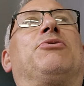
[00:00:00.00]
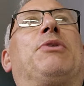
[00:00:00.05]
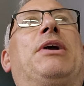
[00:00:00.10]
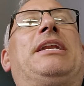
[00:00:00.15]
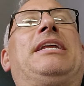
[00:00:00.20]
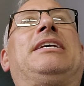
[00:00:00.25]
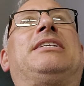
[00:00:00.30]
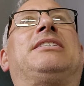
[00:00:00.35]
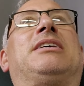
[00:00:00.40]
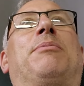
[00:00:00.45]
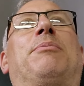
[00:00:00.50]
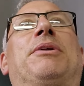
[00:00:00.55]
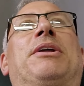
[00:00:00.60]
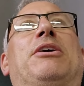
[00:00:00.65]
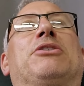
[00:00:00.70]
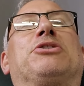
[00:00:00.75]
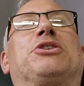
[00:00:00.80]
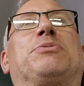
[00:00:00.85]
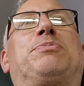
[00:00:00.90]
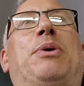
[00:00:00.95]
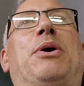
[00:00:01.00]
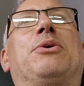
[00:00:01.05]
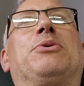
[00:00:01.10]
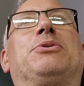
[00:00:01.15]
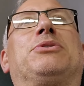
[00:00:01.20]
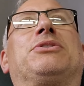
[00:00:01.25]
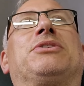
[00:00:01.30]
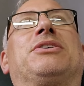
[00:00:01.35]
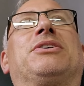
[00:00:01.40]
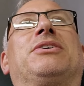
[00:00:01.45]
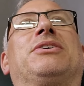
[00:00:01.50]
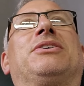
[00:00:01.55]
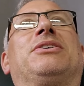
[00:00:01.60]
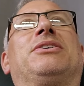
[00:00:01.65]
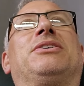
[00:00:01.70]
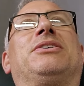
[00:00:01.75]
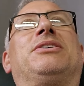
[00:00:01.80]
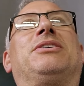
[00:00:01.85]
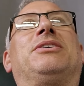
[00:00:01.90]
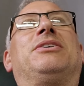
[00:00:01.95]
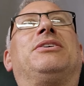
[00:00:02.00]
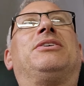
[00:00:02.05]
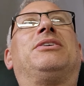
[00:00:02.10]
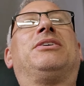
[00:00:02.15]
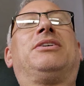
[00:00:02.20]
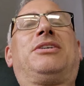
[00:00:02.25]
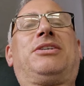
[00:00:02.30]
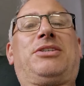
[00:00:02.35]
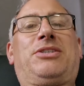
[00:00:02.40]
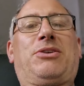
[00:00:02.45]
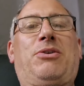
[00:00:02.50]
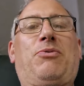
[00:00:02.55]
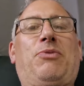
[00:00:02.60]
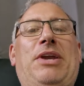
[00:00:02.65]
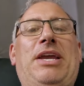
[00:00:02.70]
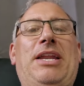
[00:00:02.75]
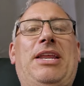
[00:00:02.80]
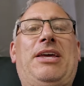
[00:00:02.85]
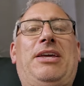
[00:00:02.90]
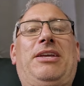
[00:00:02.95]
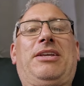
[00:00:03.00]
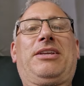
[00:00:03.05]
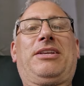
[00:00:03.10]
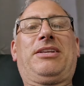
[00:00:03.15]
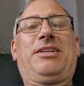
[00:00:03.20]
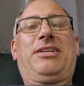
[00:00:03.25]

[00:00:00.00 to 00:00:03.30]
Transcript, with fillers: reading somebody else's post. Oh, okay. Well, so read it.